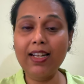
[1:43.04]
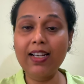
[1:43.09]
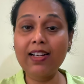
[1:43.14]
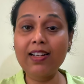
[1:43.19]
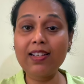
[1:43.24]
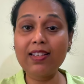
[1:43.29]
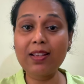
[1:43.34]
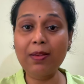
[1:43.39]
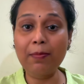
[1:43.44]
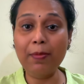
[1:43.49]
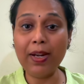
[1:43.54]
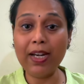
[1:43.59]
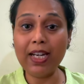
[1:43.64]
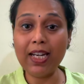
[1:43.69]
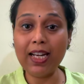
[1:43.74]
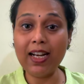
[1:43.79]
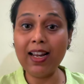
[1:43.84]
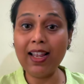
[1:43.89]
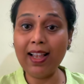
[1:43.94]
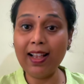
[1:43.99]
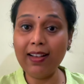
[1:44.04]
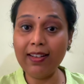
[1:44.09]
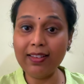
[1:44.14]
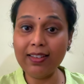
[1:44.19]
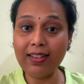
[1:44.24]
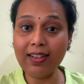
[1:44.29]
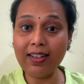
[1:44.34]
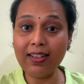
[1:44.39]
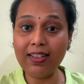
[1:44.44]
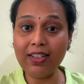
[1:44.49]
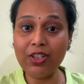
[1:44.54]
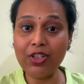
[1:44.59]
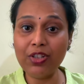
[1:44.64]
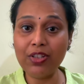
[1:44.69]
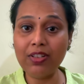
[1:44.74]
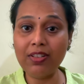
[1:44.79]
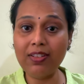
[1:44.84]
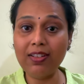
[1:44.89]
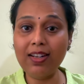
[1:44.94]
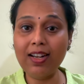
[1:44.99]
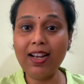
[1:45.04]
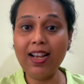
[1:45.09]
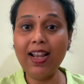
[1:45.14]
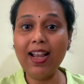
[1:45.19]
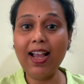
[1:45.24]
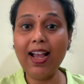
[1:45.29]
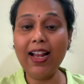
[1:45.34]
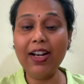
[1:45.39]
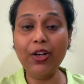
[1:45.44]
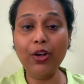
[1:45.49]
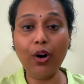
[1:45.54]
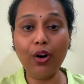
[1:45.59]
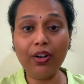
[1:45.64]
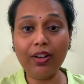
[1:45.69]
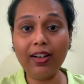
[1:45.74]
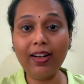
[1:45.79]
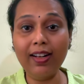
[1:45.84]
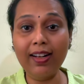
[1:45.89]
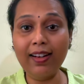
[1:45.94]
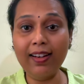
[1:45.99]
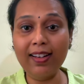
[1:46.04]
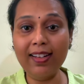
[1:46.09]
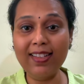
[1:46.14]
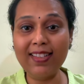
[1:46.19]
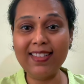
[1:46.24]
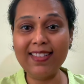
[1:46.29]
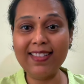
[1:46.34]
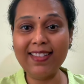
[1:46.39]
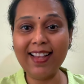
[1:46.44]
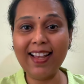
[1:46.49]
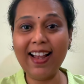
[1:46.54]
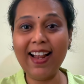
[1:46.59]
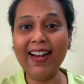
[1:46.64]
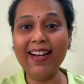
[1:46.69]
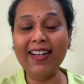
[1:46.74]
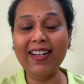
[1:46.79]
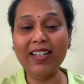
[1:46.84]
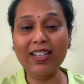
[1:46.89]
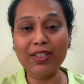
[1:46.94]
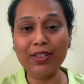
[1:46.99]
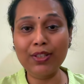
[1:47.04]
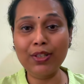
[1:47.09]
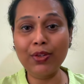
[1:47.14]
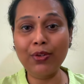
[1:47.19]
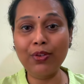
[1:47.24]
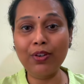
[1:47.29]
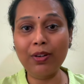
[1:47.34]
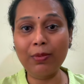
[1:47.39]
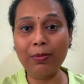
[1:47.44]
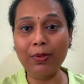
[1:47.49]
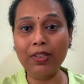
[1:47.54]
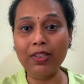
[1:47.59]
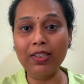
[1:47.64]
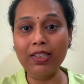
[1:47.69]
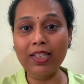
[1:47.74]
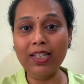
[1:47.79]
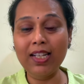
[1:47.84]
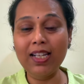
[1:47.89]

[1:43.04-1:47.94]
It is a mental health condition and not an illness, and it is curable.